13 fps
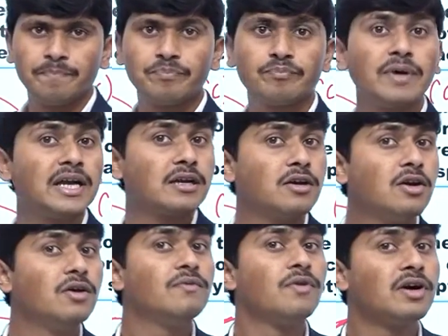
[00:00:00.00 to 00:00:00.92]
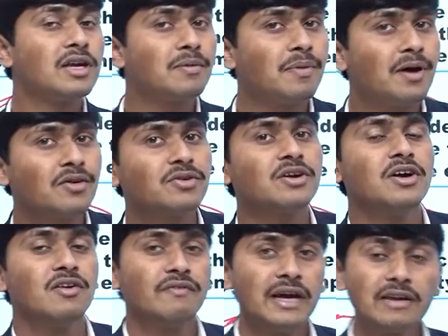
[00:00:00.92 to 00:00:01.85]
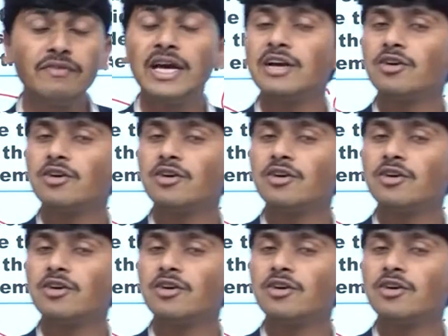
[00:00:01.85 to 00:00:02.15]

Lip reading: But what about when we are